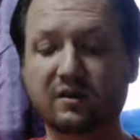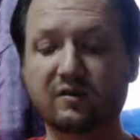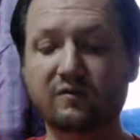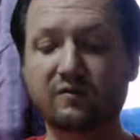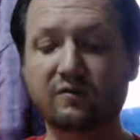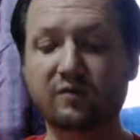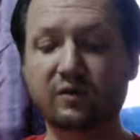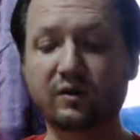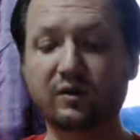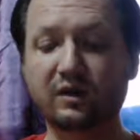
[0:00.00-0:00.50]

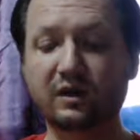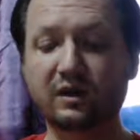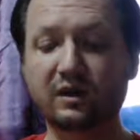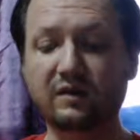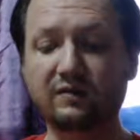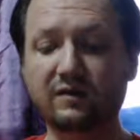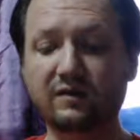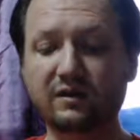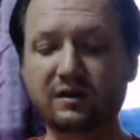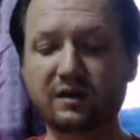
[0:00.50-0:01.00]
For
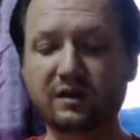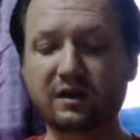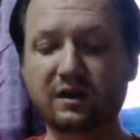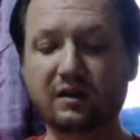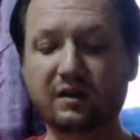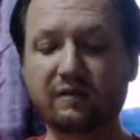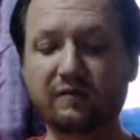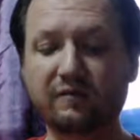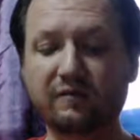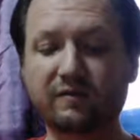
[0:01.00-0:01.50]
even
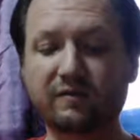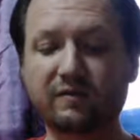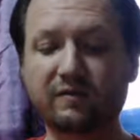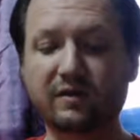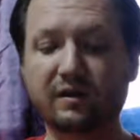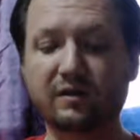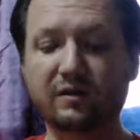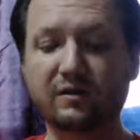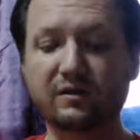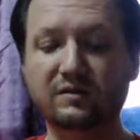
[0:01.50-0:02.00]
if
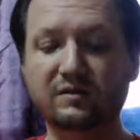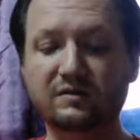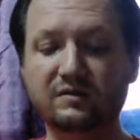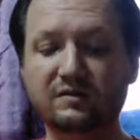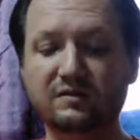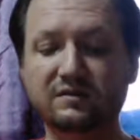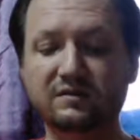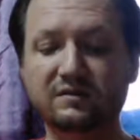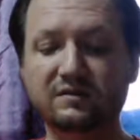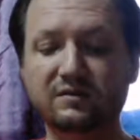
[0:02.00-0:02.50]
there is
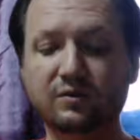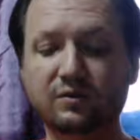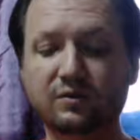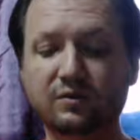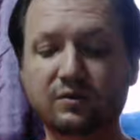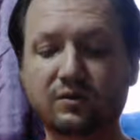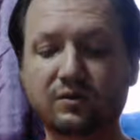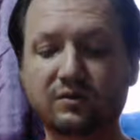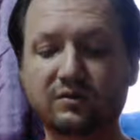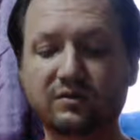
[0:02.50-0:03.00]
so
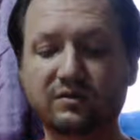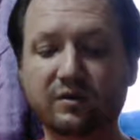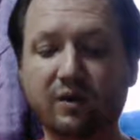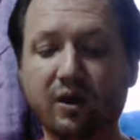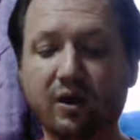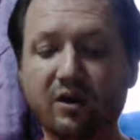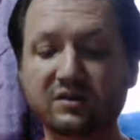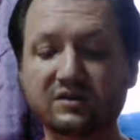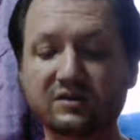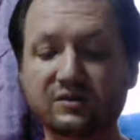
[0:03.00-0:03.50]
there
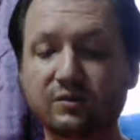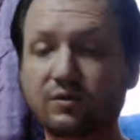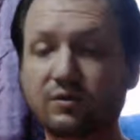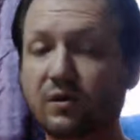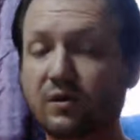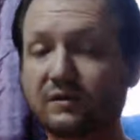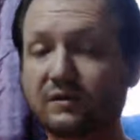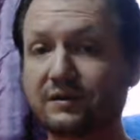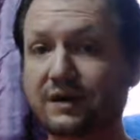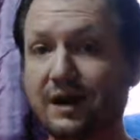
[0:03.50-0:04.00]
are
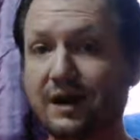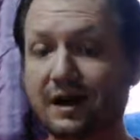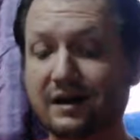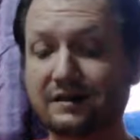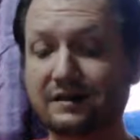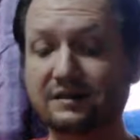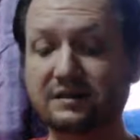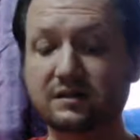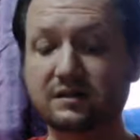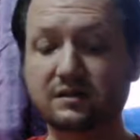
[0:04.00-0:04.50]
so-called
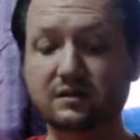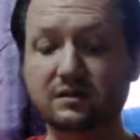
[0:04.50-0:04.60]
gods,